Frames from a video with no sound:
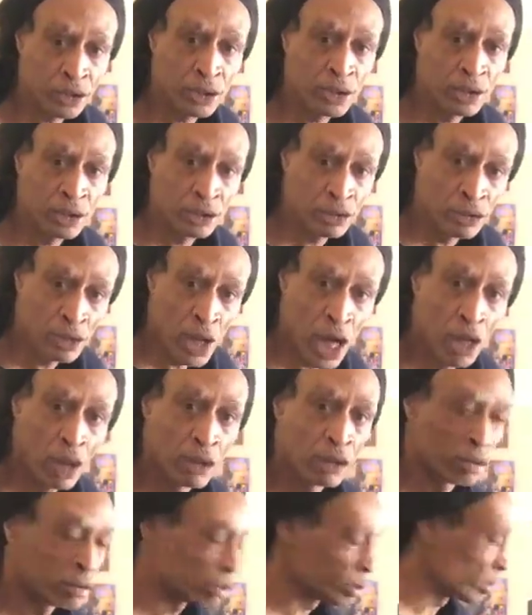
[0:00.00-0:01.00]
actually
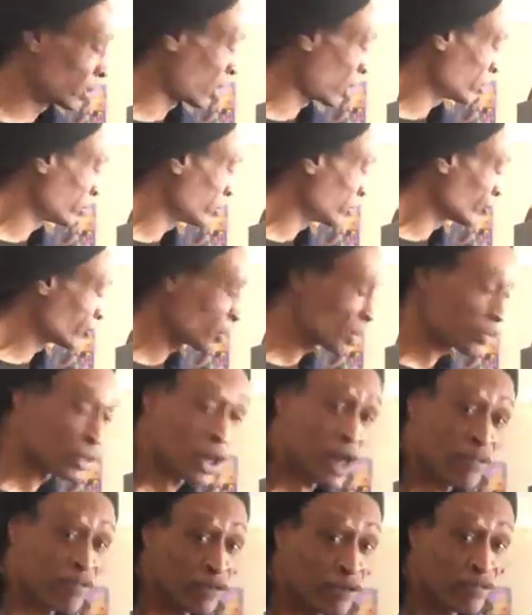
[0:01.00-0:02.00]
know, you know,
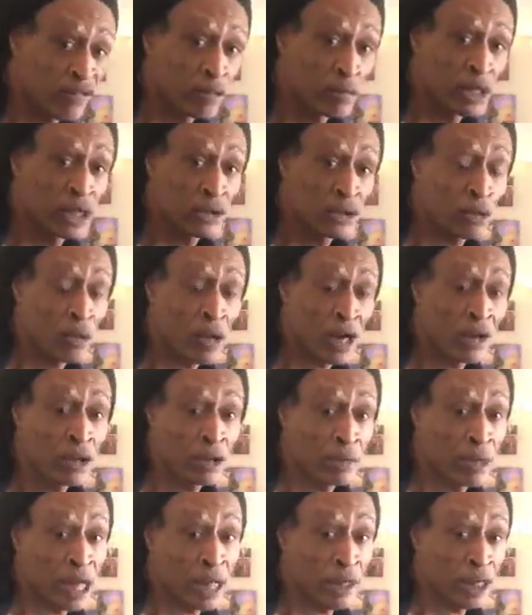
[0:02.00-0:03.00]
there's nothing for me to
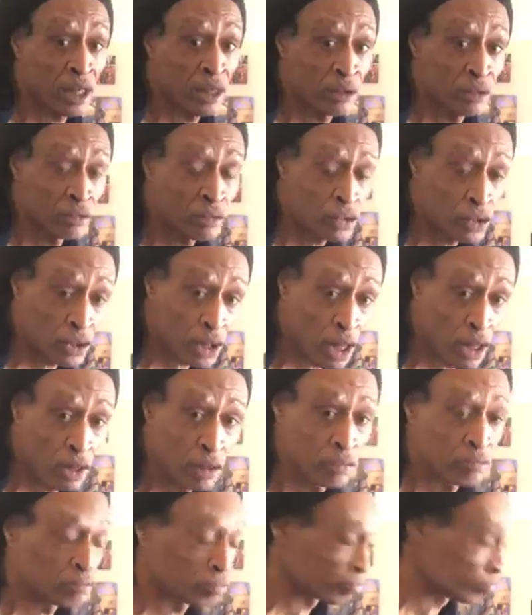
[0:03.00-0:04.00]
worry about there.
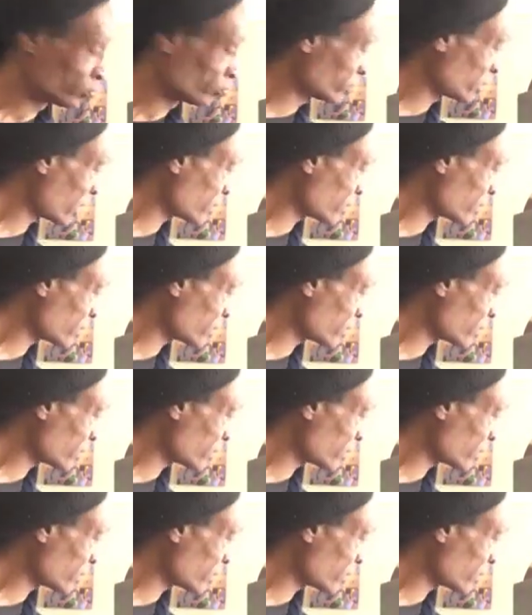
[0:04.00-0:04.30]
So